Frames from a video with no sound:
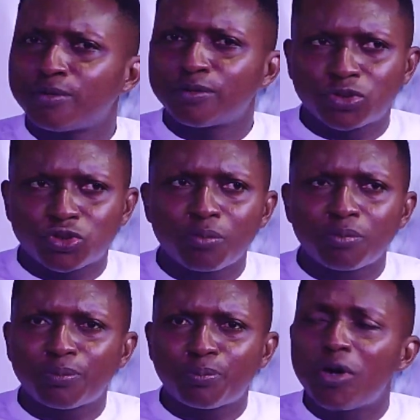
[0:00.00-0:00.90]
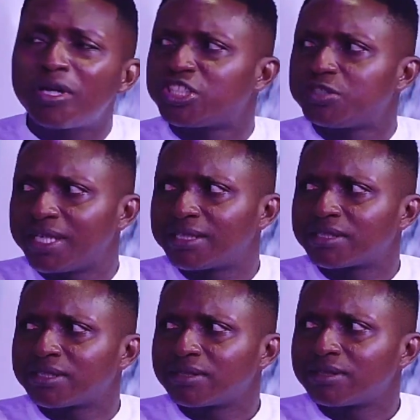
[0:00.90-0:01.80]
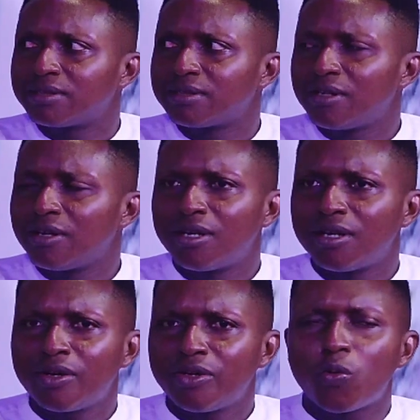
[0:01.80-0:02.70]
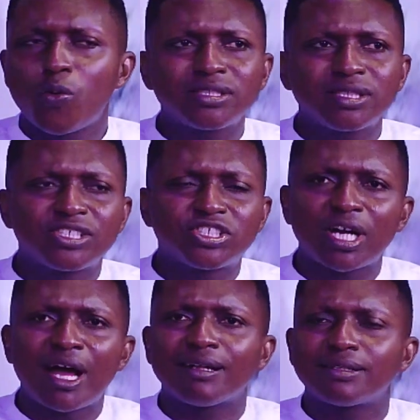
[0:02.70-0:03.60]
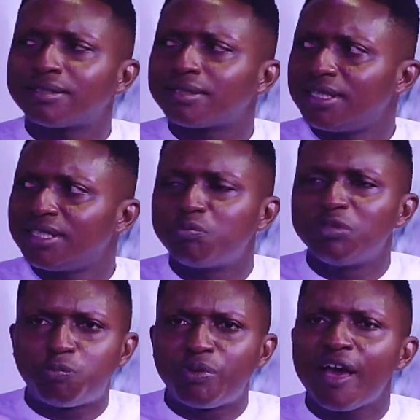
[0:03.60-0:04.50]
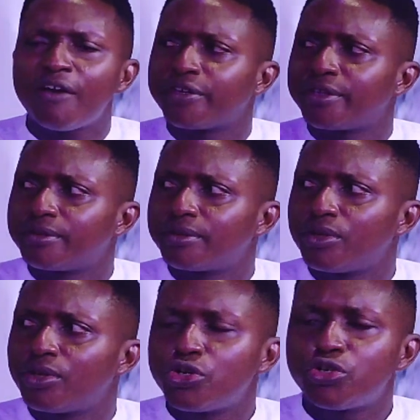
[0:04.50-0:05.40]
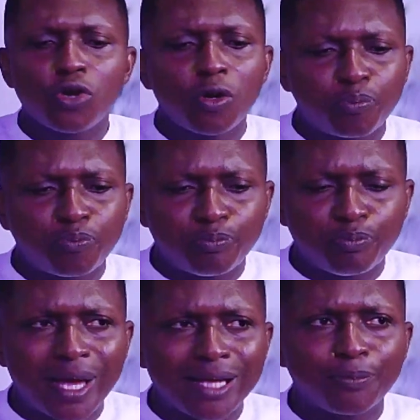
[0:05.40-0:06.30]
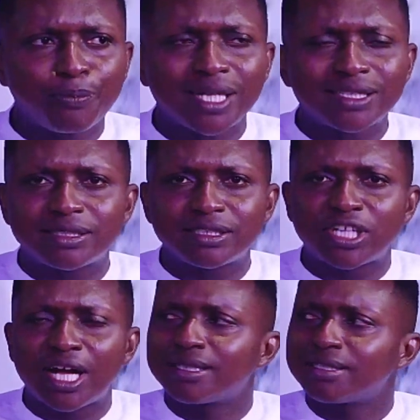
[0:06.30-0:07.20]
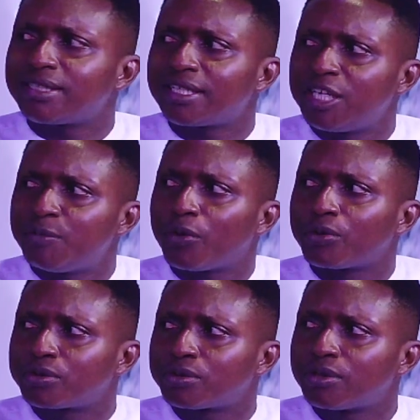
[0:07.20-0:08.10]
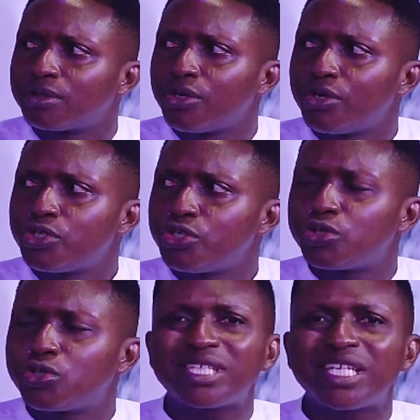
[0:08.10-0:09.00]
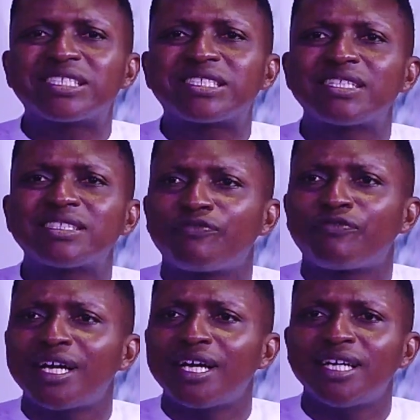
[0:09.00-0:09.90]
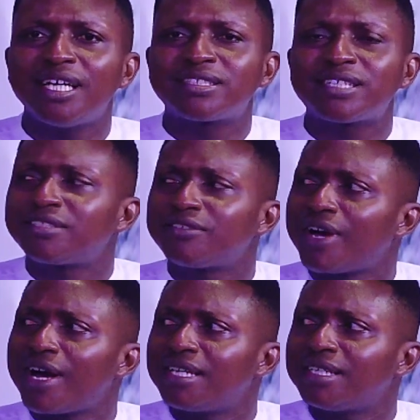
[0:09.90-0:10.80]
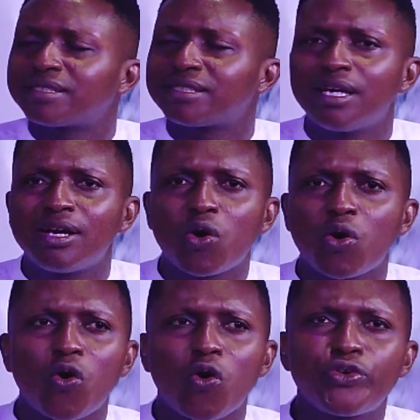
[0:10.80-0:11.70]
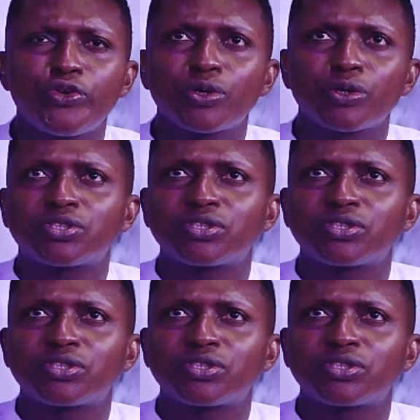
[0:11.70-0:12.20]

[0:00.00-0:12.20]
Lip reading: some punishments. Now, when a child is misbehaving, you don't pat the child and say, keep on. You don't incentivize or you don't